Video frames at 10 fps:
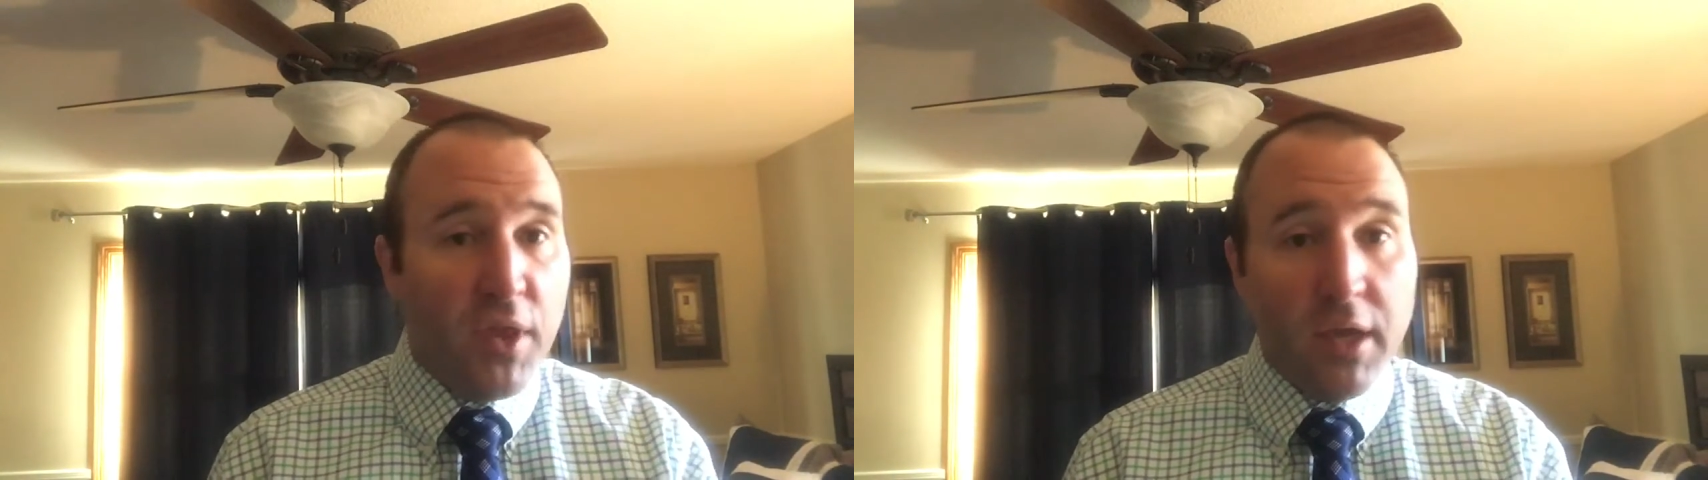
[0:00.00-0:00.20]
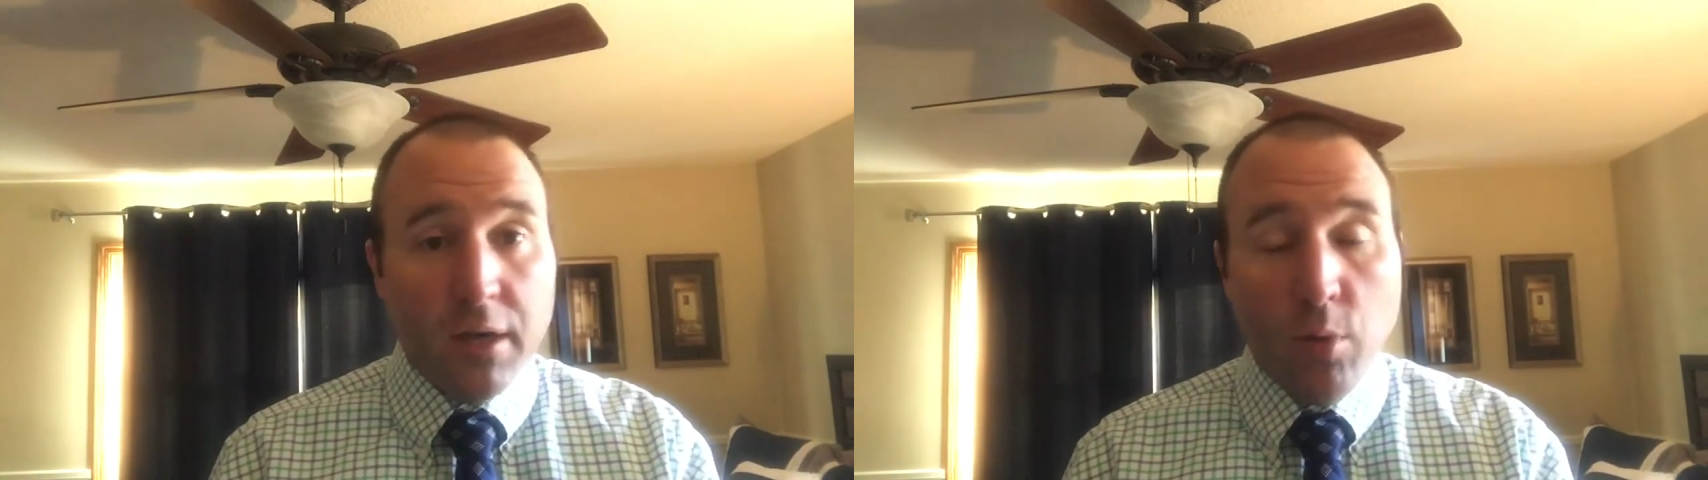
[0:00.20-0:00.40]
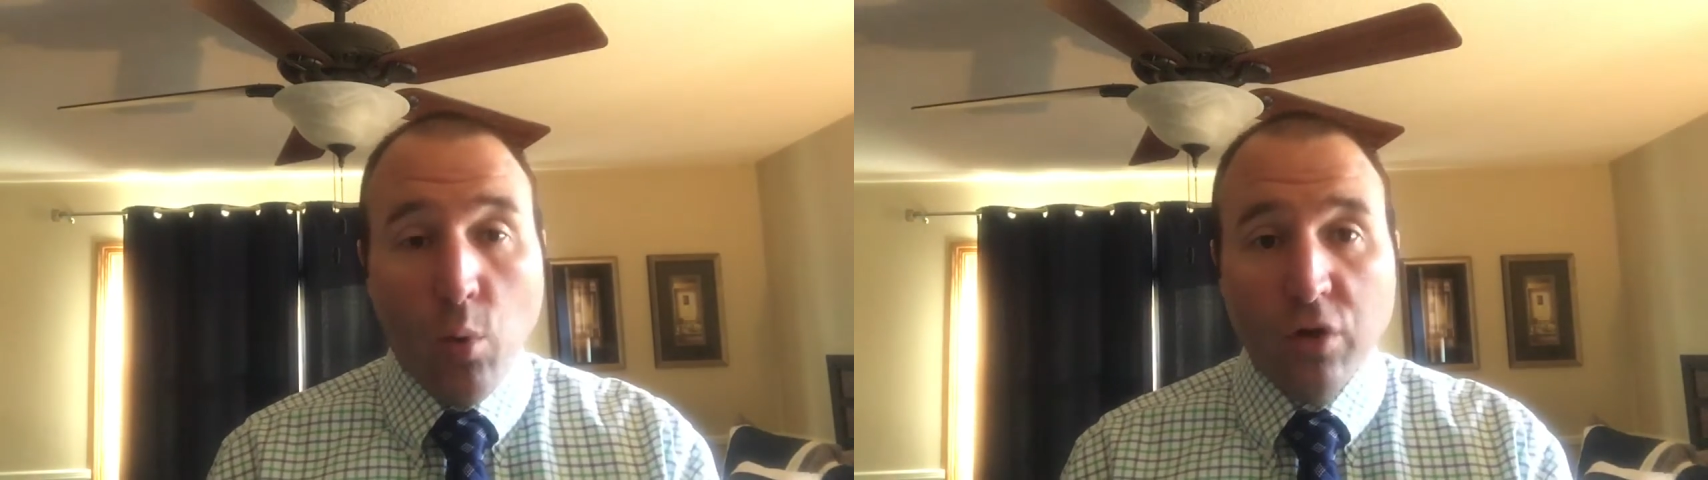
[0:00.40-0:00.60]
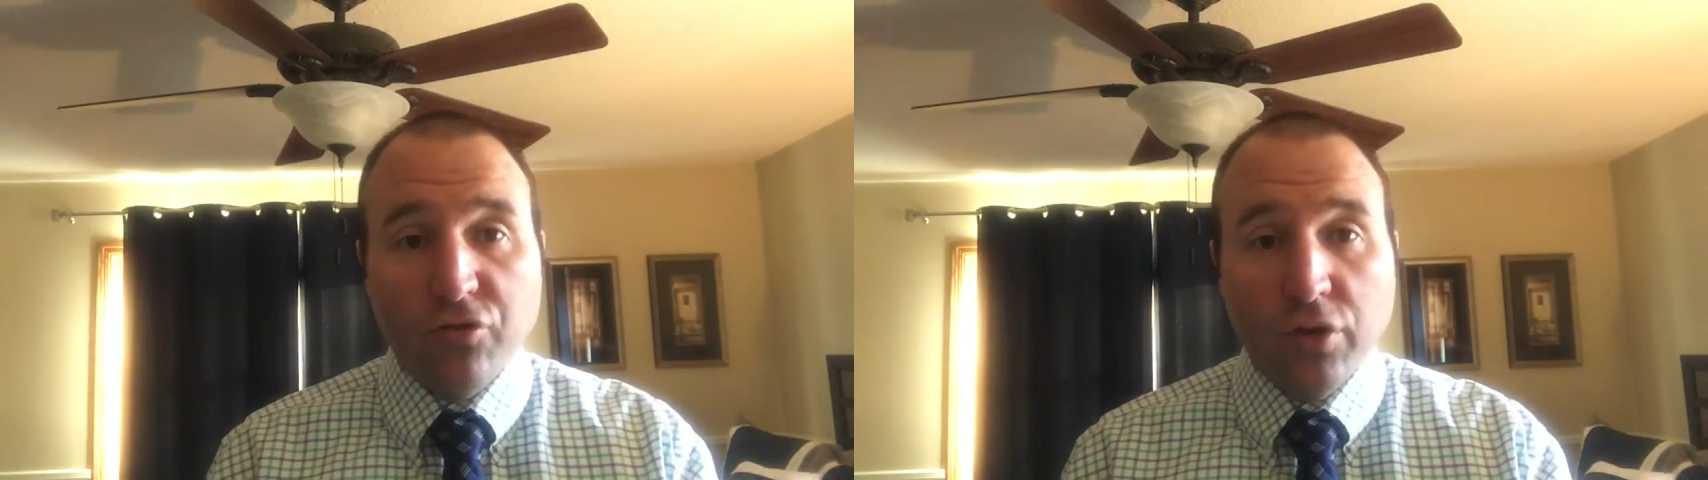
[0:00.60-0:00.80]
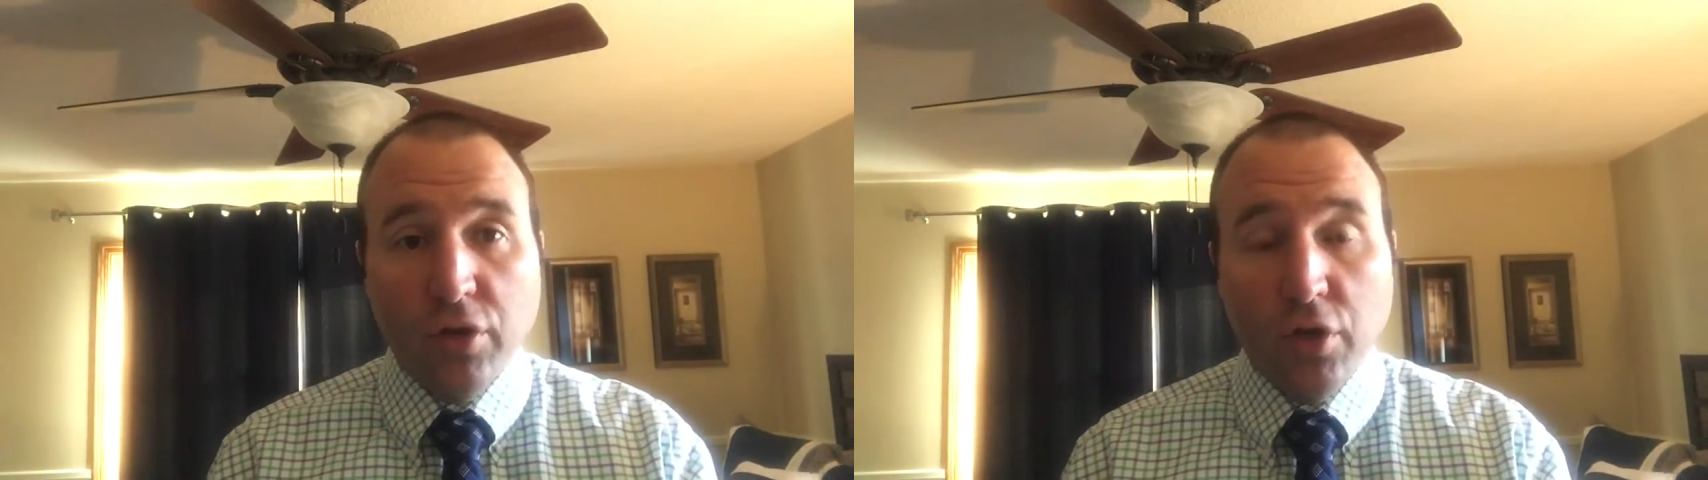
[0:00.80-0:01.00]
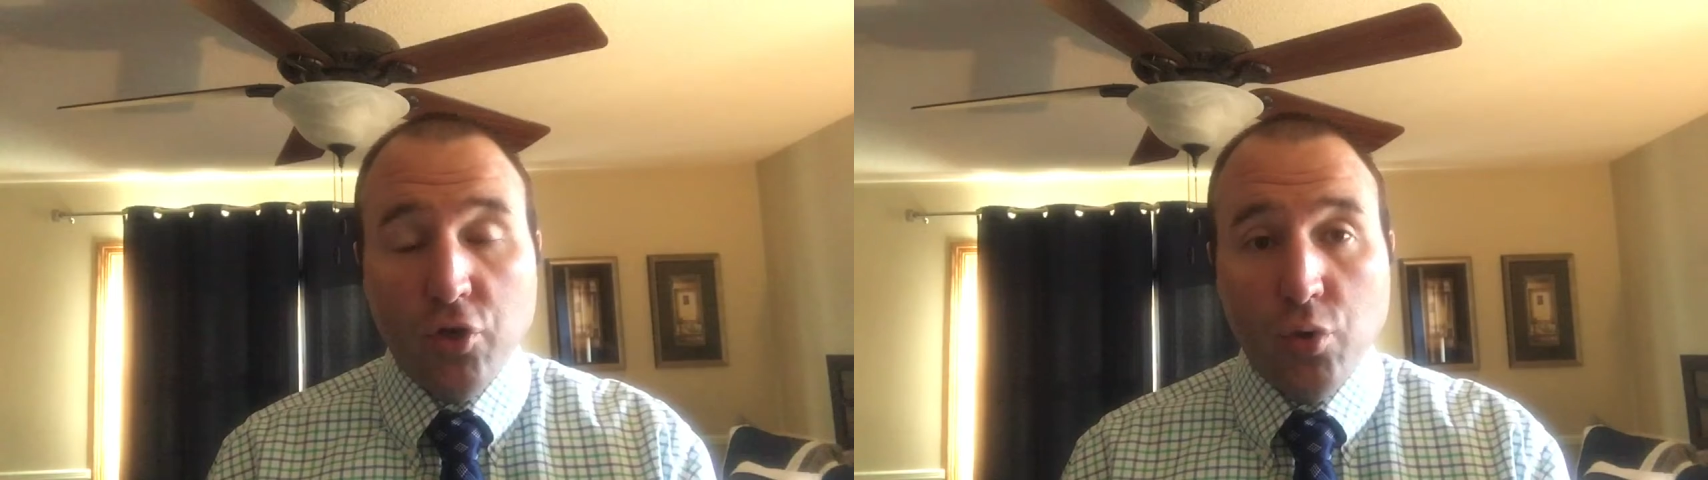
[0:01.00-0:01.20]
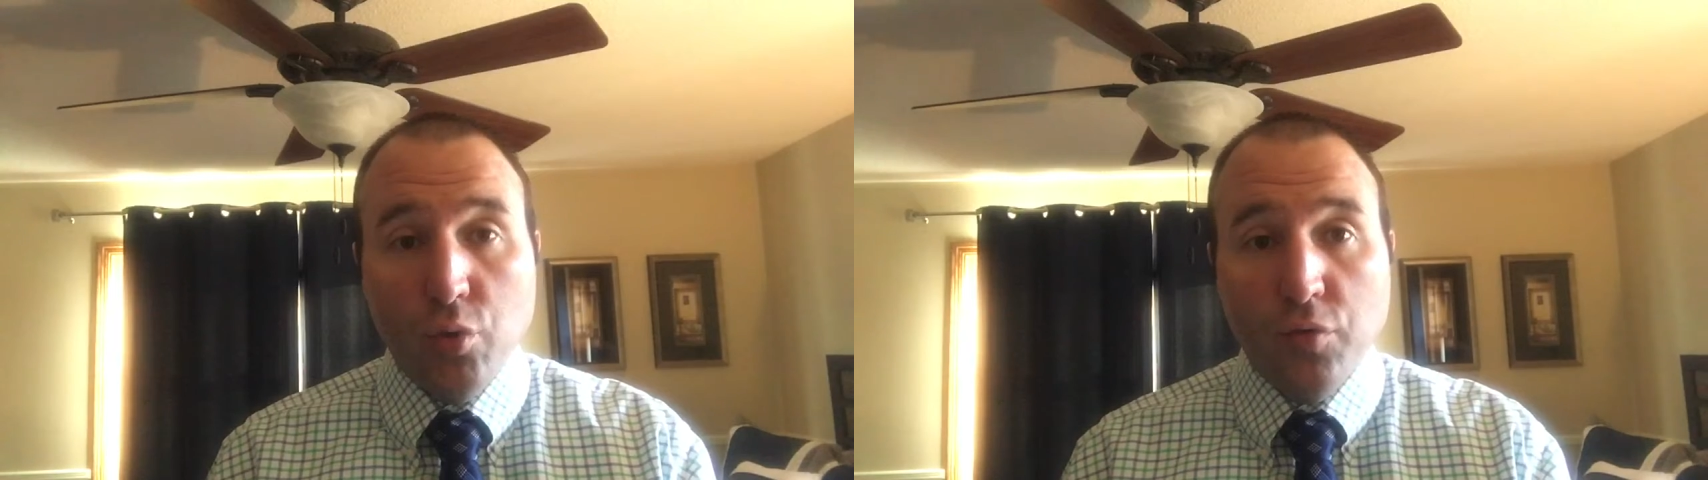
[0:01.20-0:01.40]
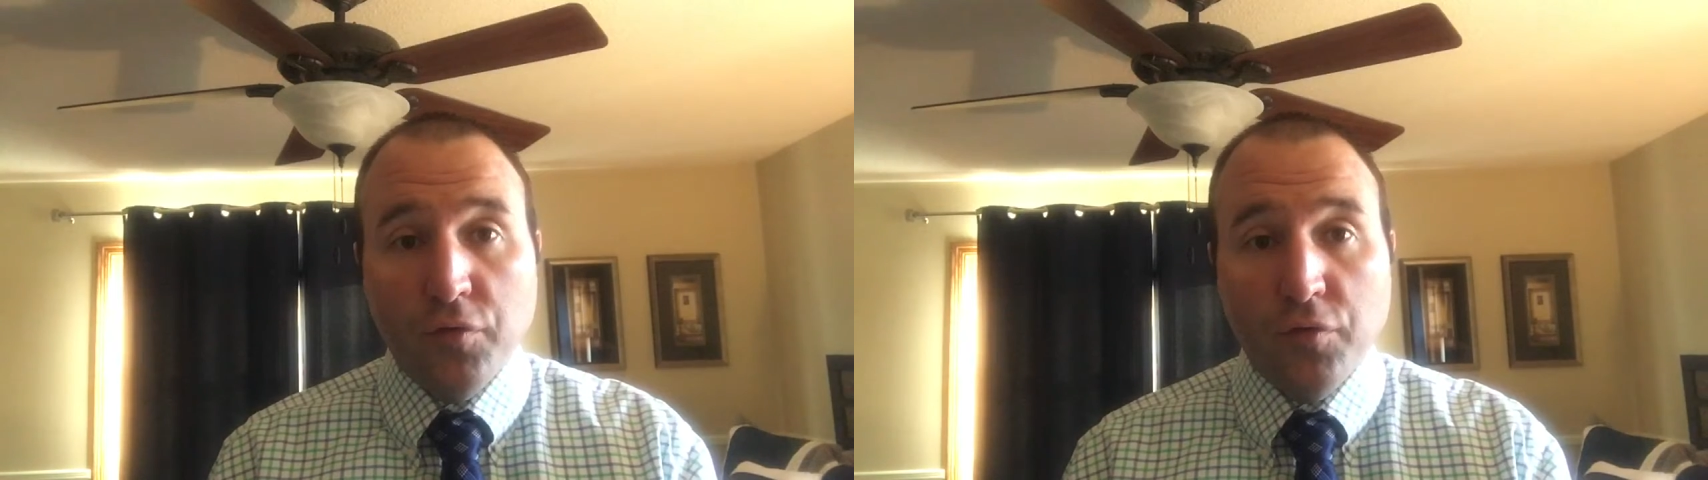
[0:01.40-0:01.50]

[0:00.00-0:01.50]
thinking about what you're going to do